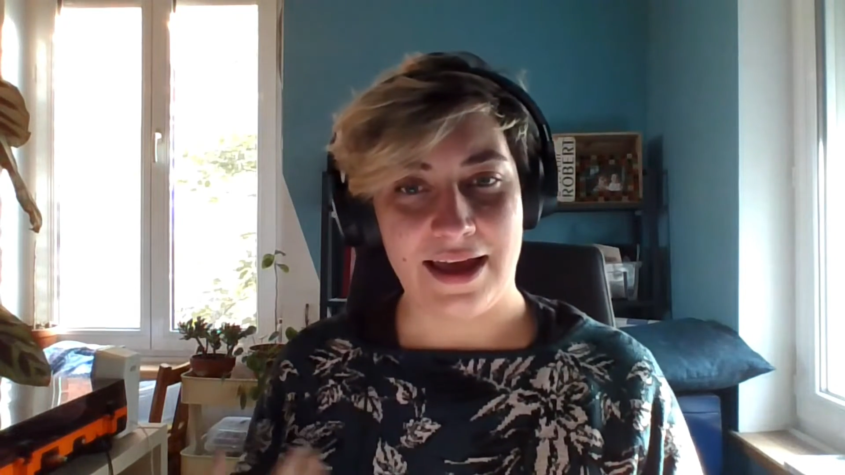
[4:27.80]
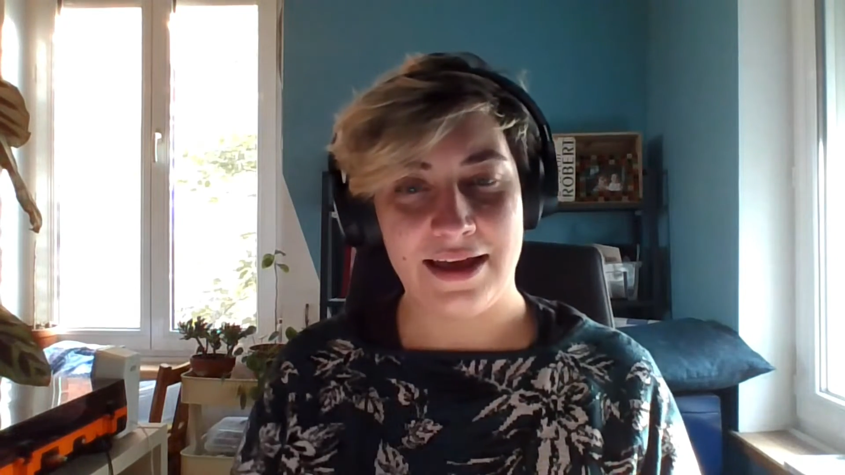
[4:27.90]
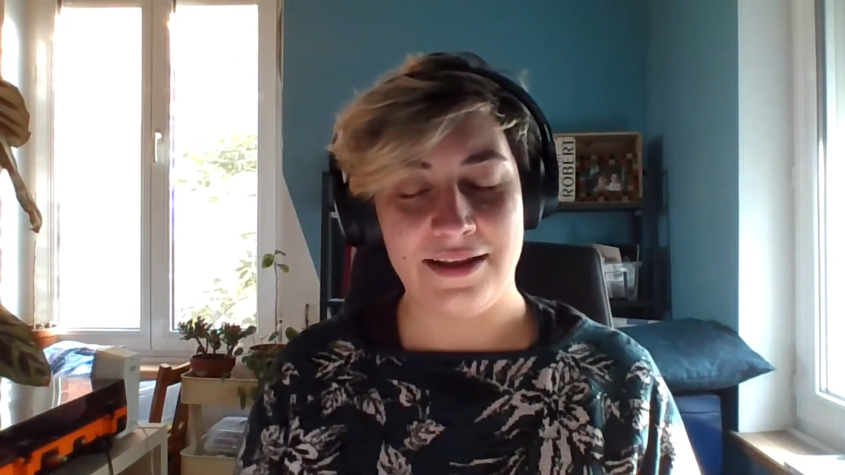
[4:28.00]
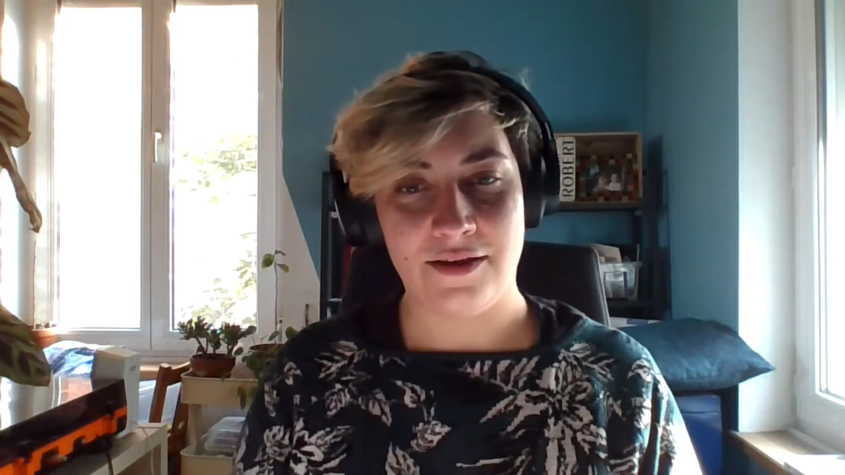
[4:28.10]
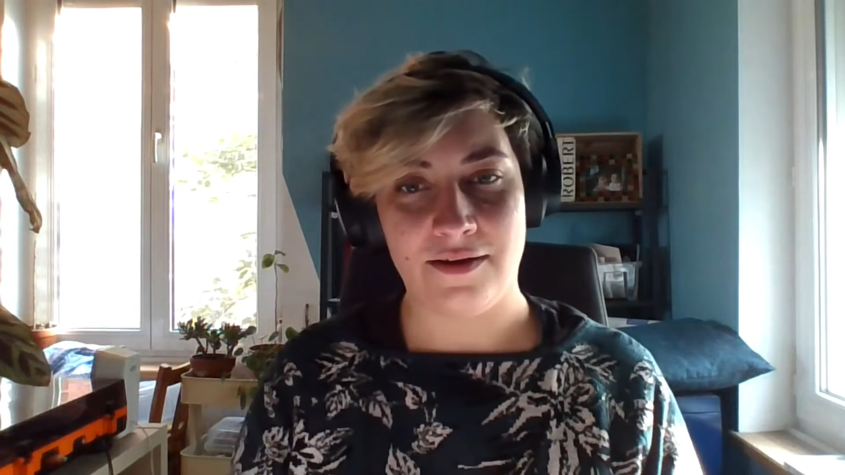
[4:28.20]

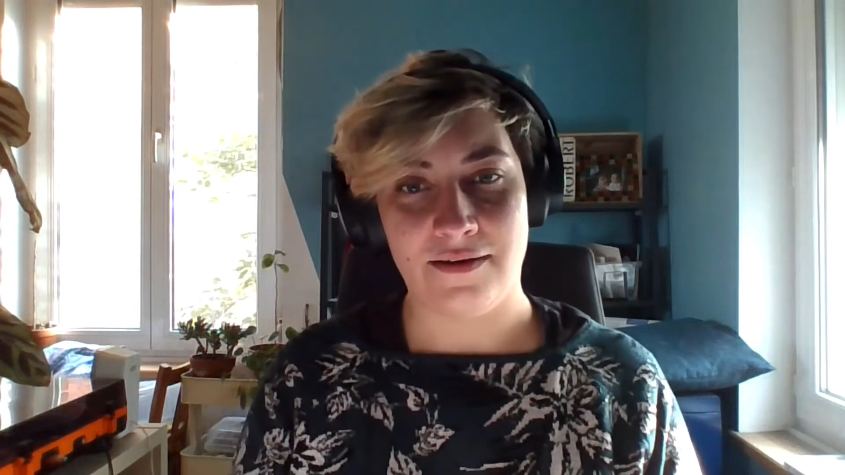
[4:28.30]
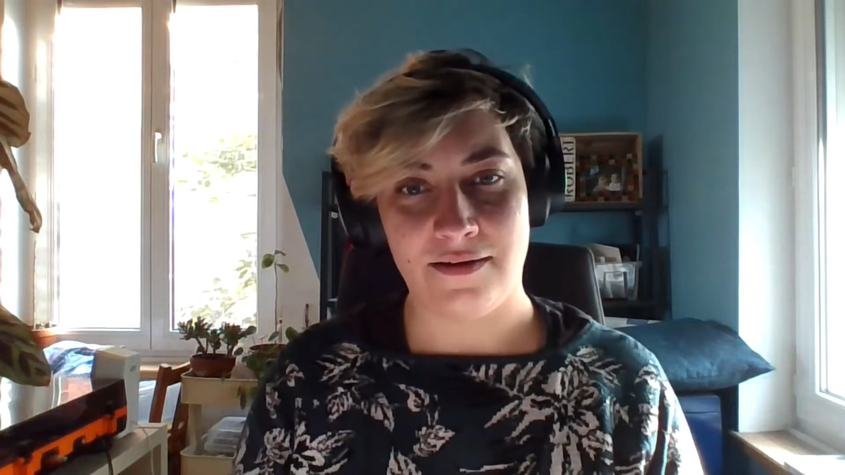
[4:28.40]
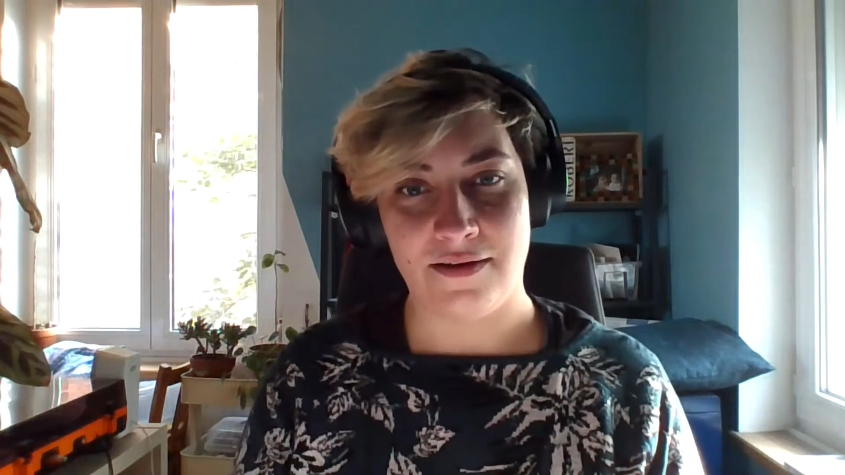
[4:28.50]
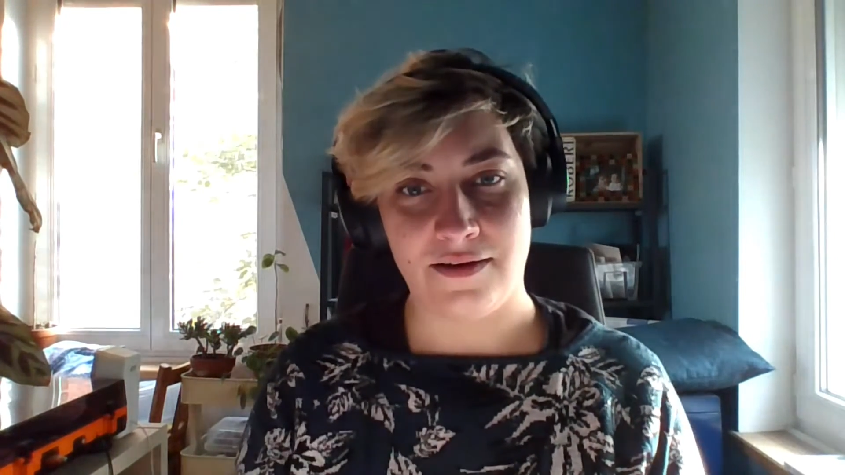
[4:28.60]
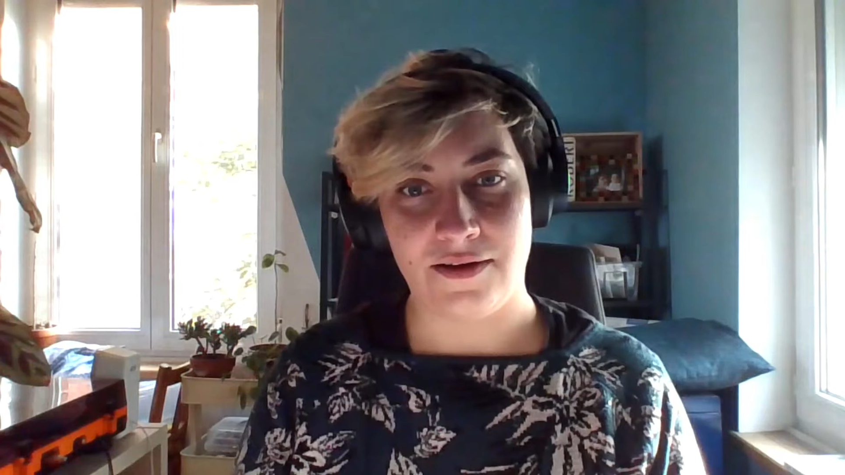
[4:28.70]
and
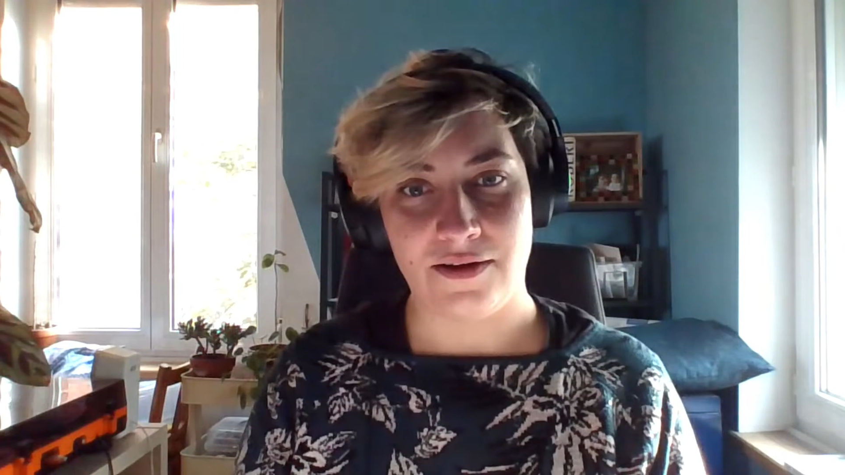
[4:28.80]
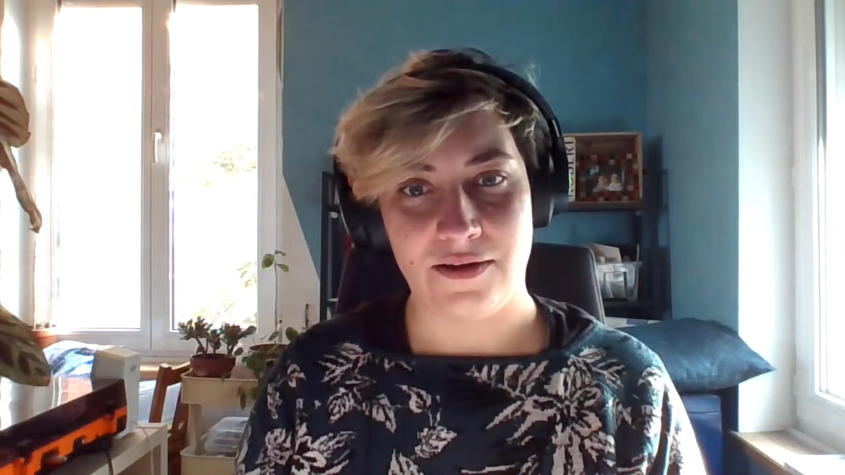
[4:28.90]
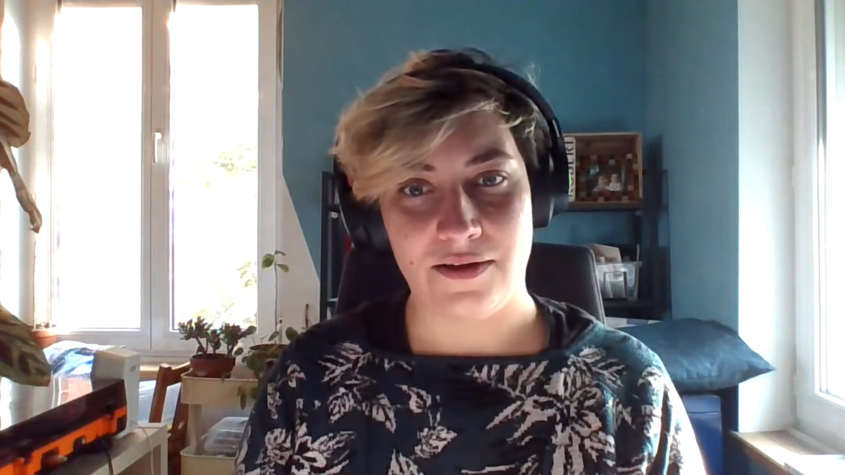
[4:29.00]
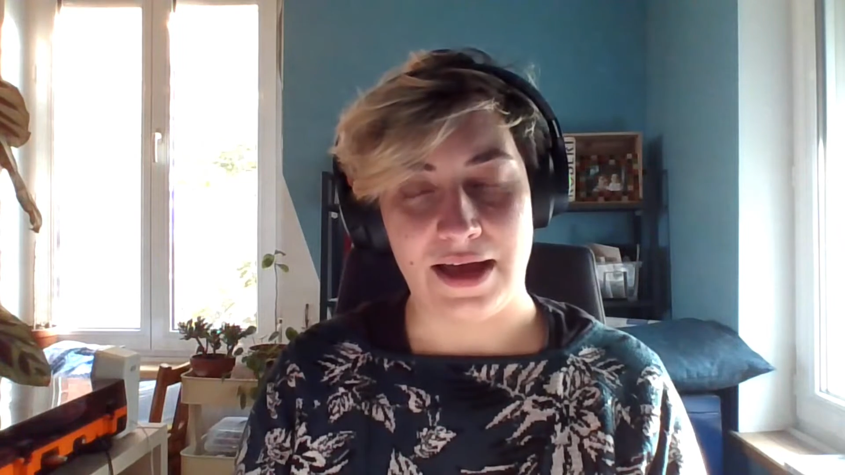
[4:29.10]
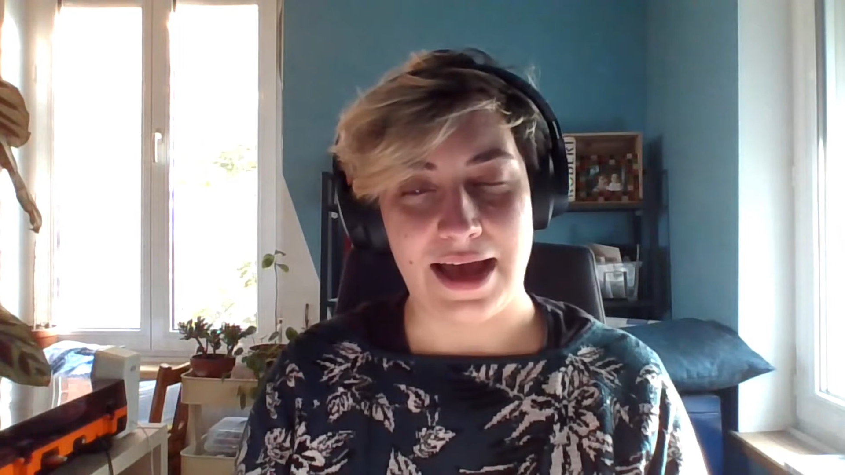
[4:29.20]

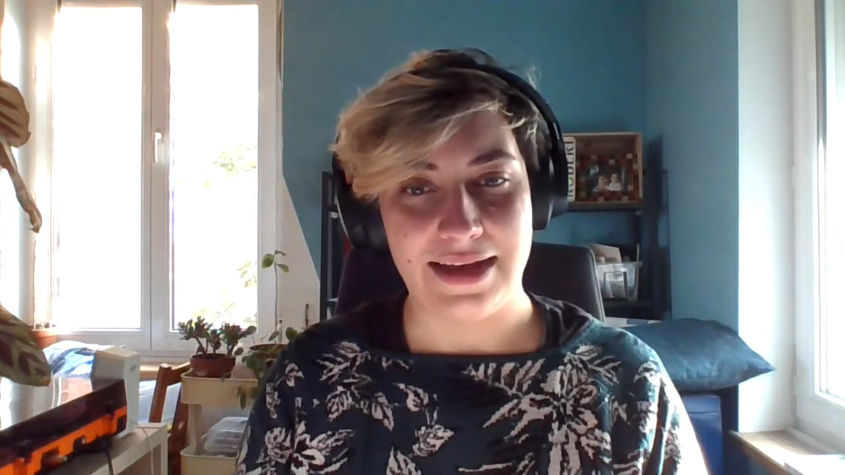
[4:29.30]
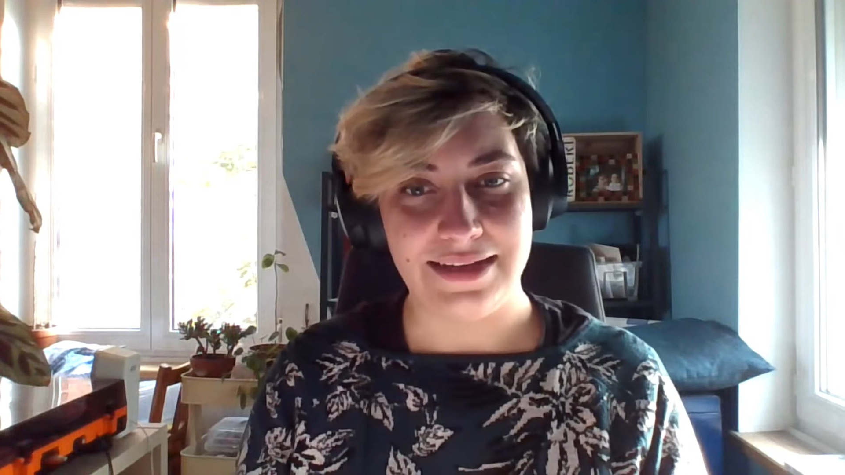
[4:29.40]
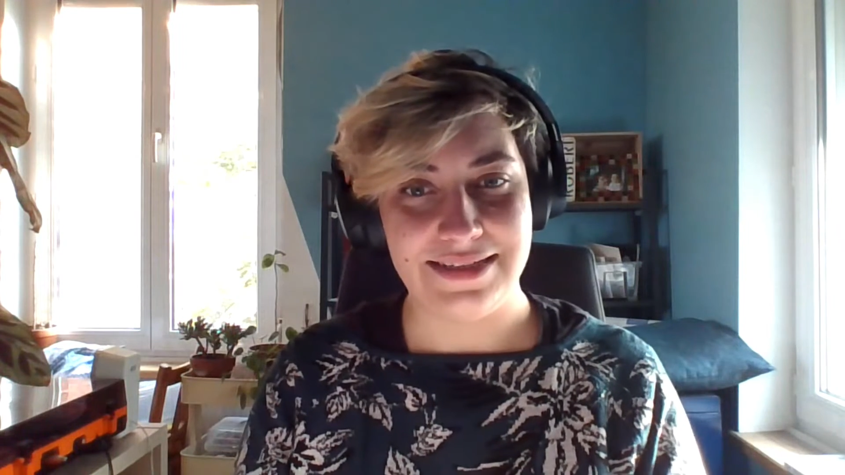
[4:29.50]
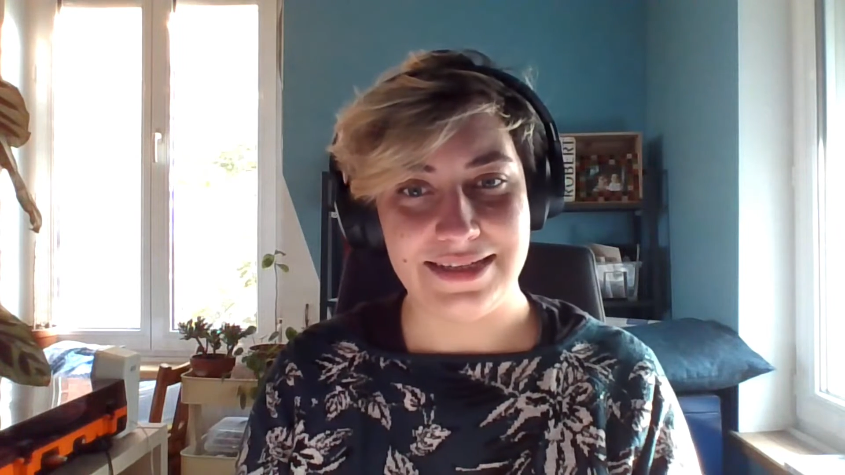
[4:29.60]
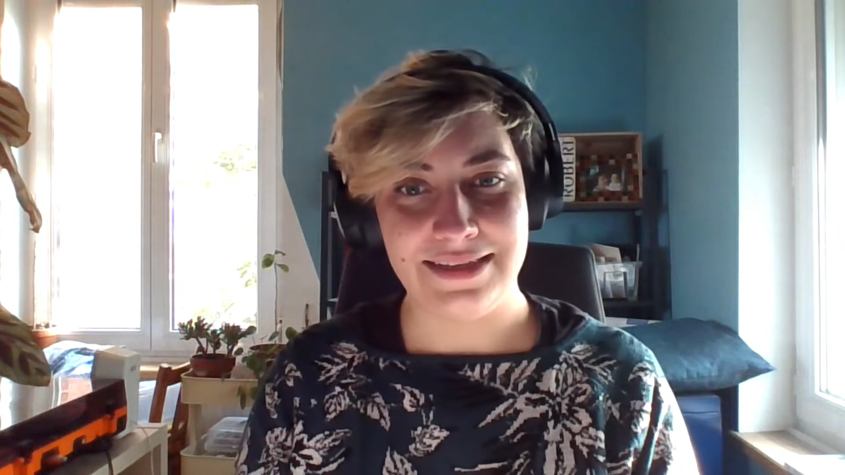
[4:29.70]

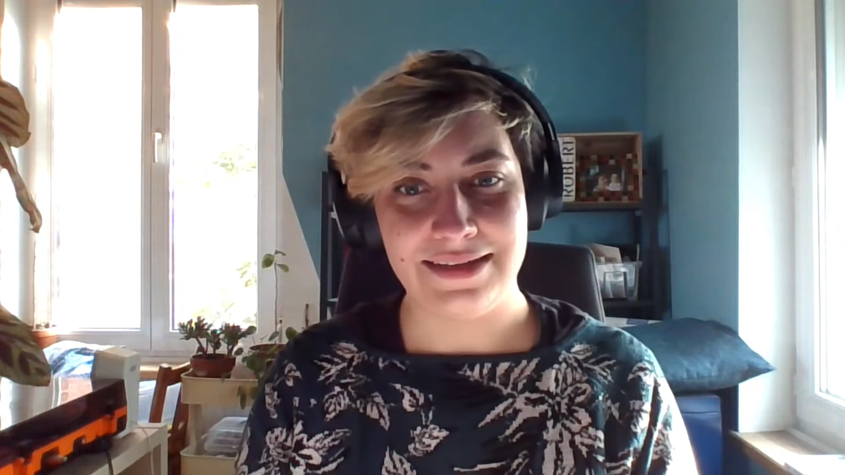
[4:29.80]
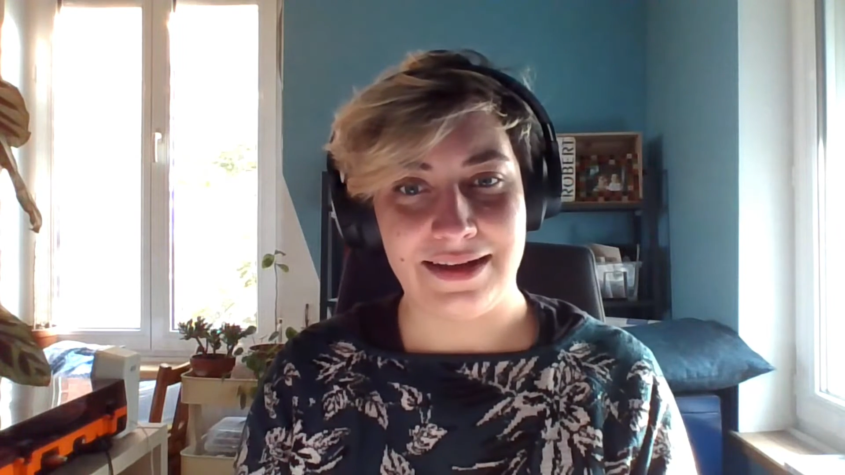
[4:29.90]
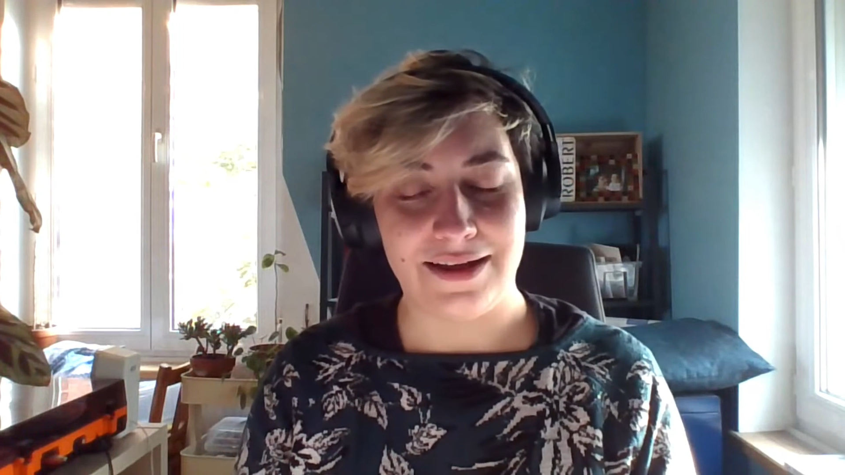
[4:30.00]
I did